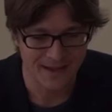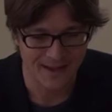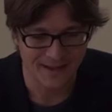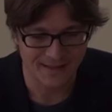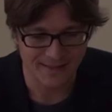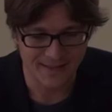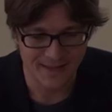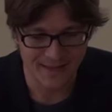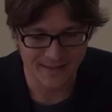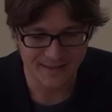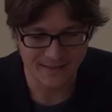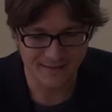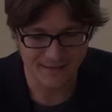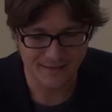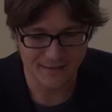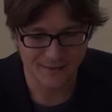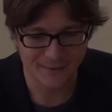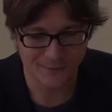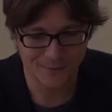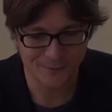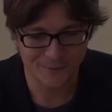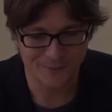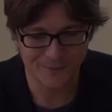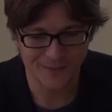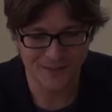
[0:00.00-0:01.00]
And then
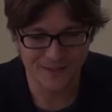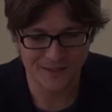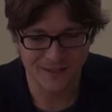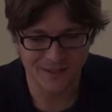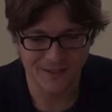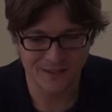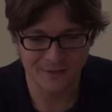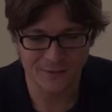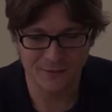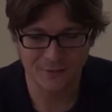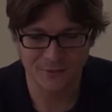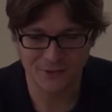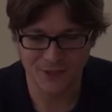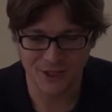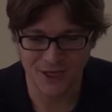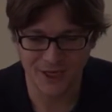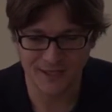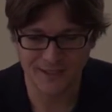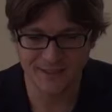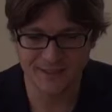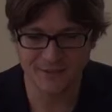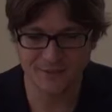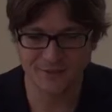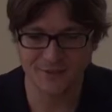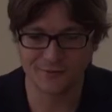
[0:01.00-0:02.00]
we need to
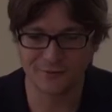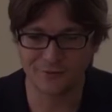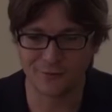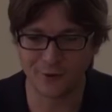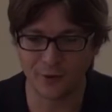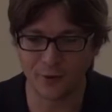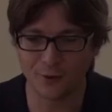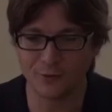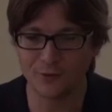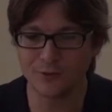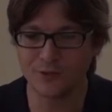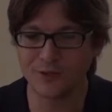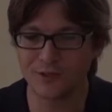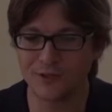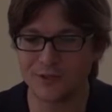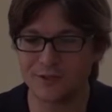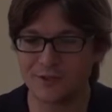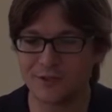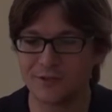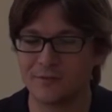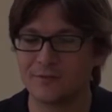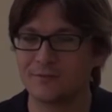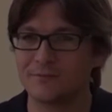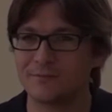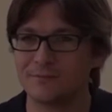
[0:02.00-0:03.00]
change the
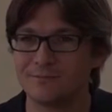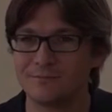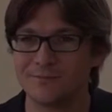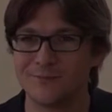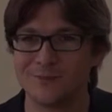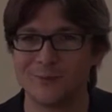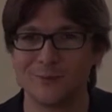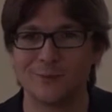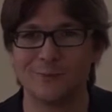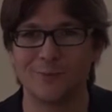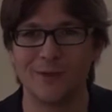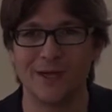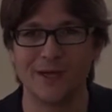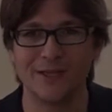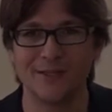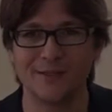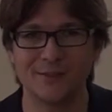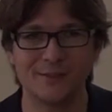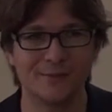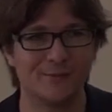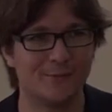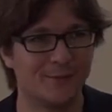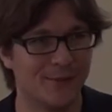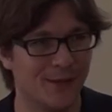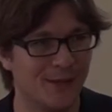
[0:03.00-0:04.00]
folder to where
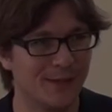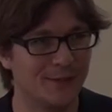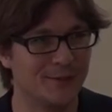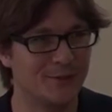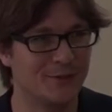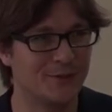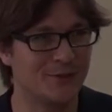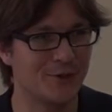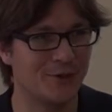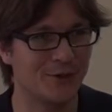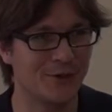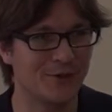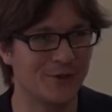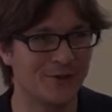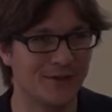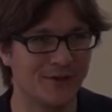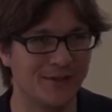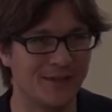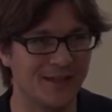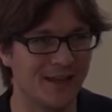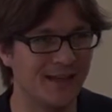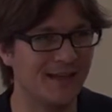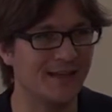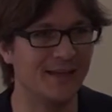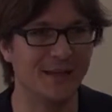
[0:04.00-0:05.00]
you stored the
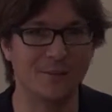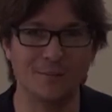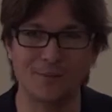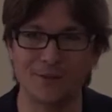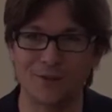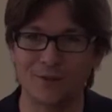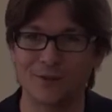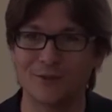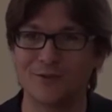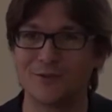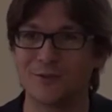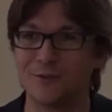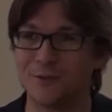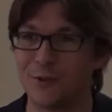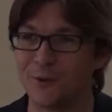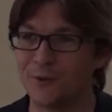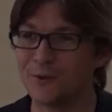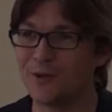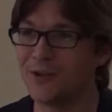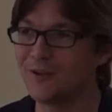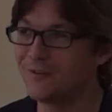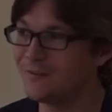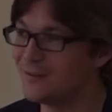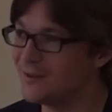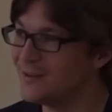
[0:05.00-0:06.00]
data, because you
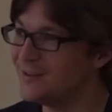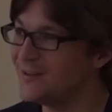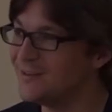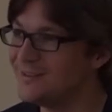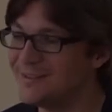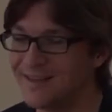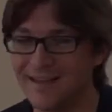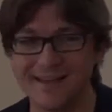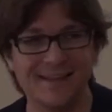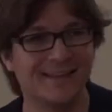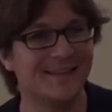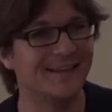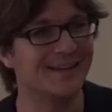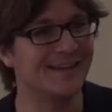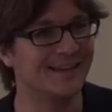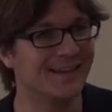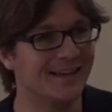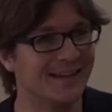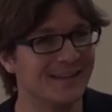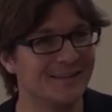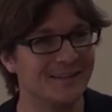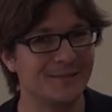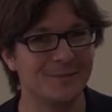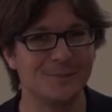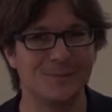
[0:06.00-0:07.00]
don't have any data
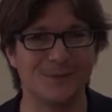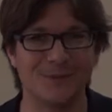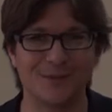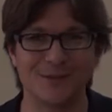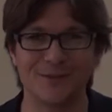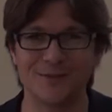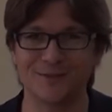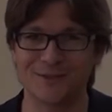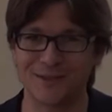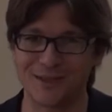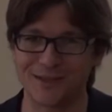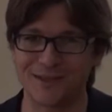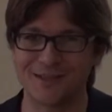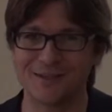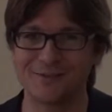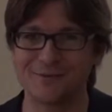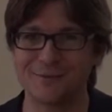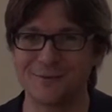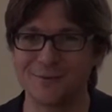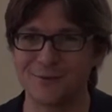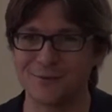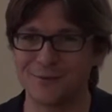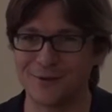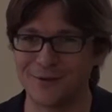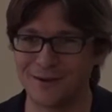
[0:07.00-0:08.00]
yet, because I
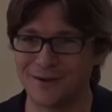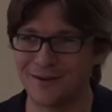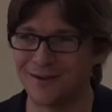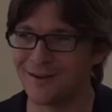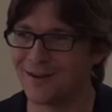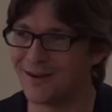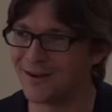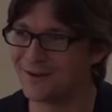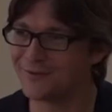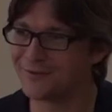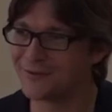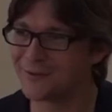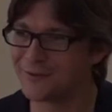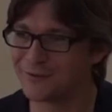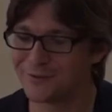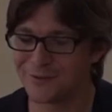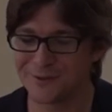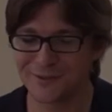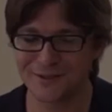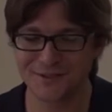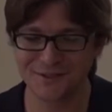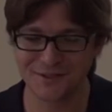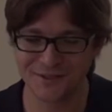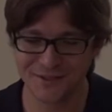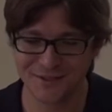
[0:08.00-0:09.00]
give you
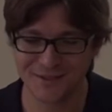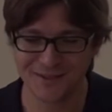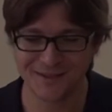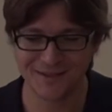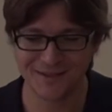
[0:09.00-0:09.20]
afterwards.